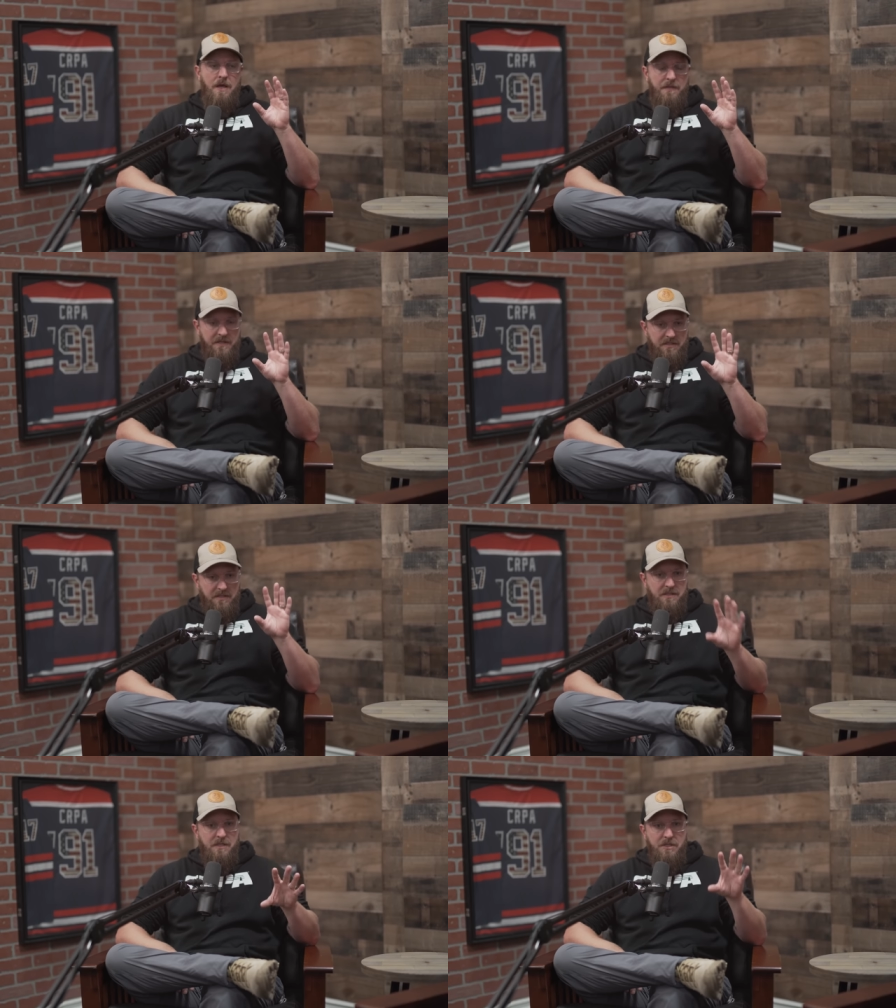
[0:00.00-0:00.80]
this
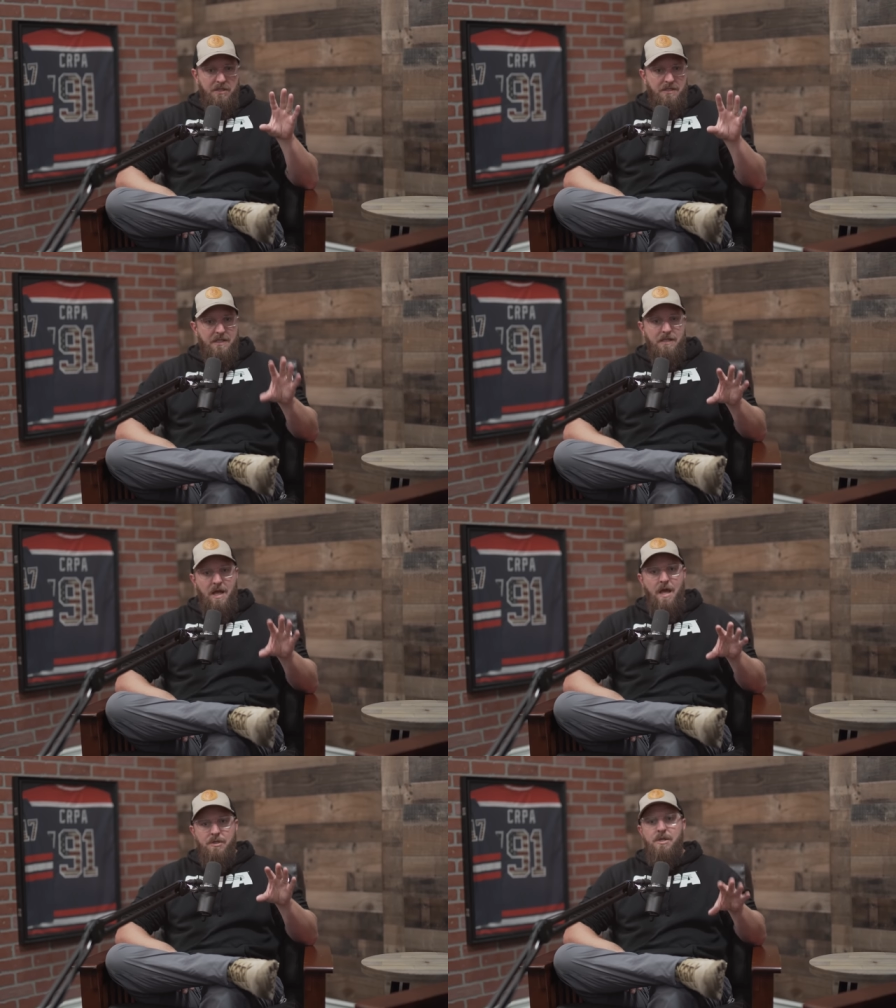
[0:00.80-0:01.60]
decision did
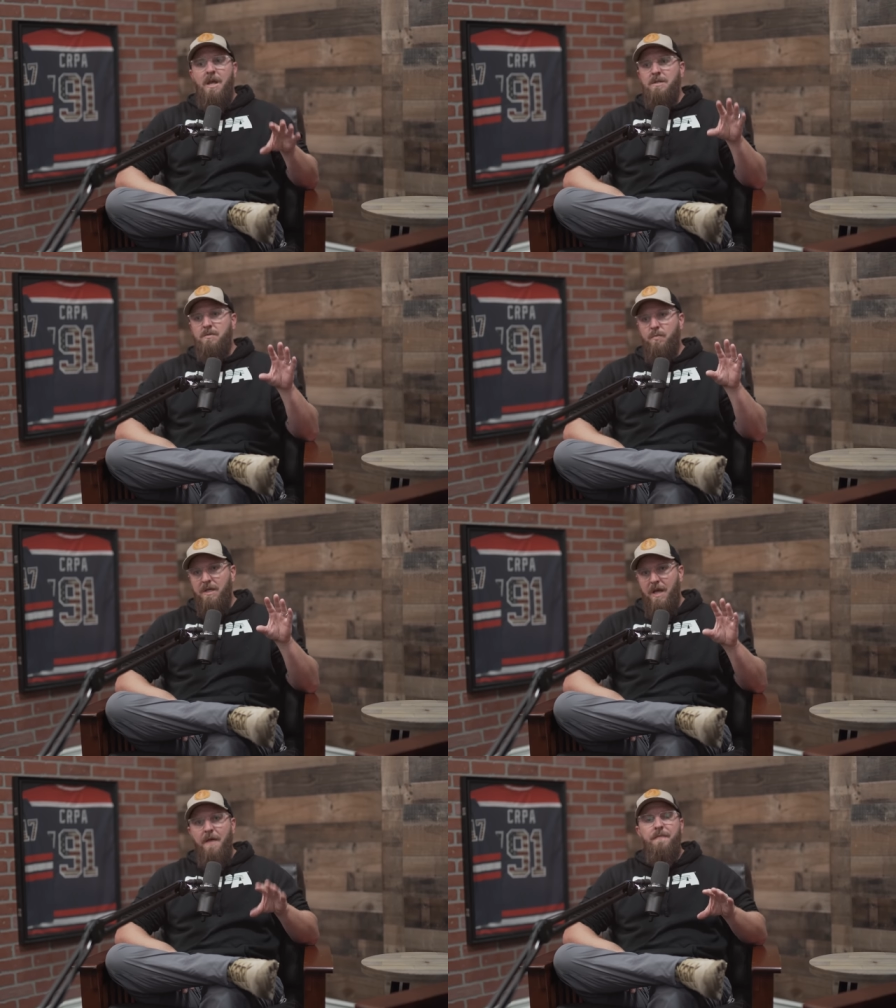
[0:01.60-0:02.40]
not change. We
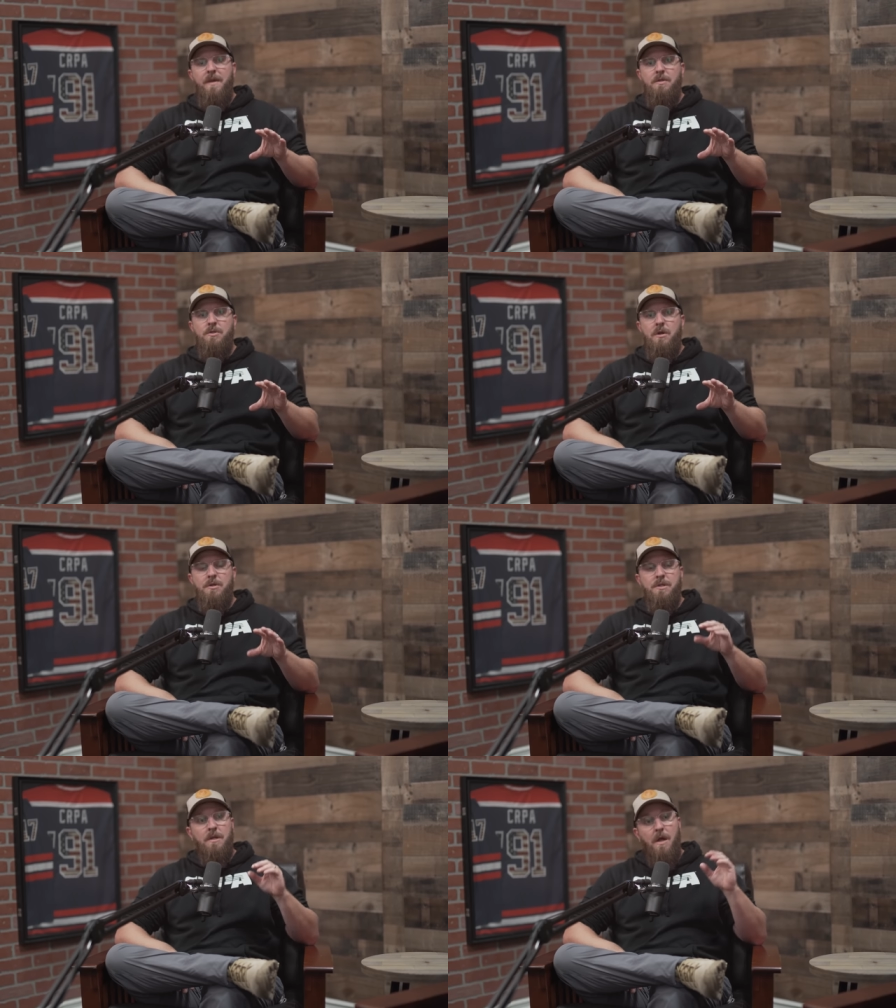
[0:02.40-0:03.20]
got the
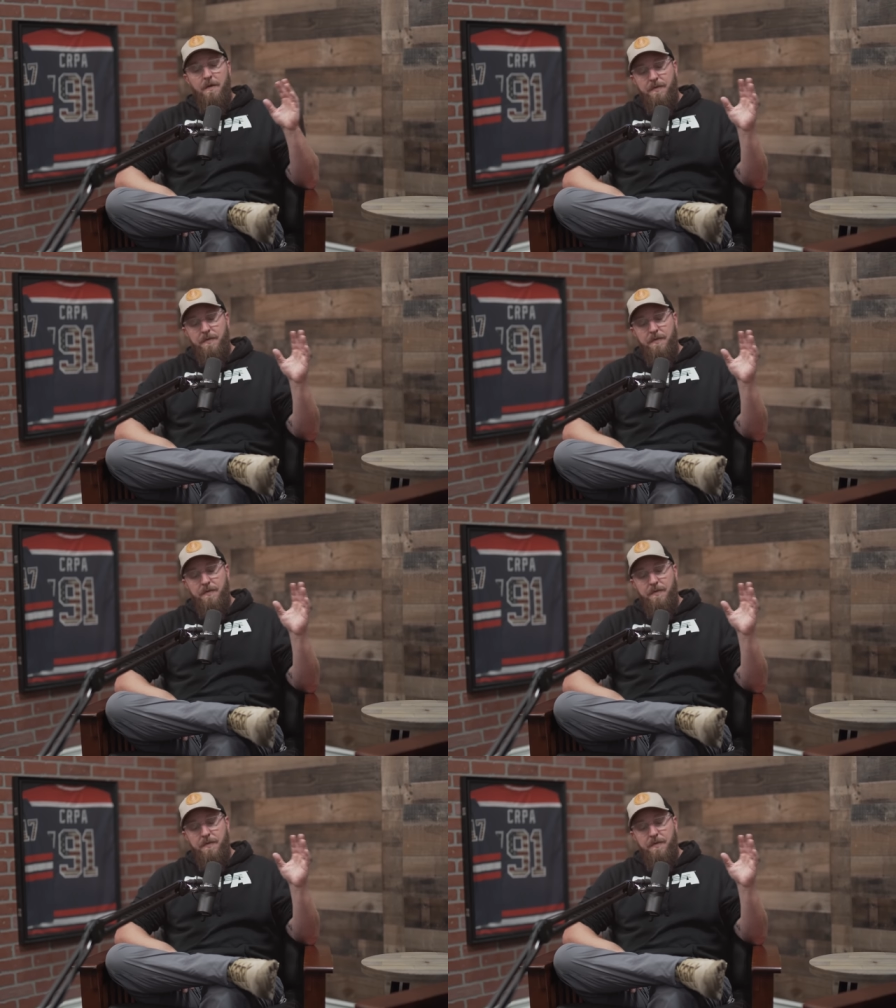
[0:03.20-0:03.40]
injunction.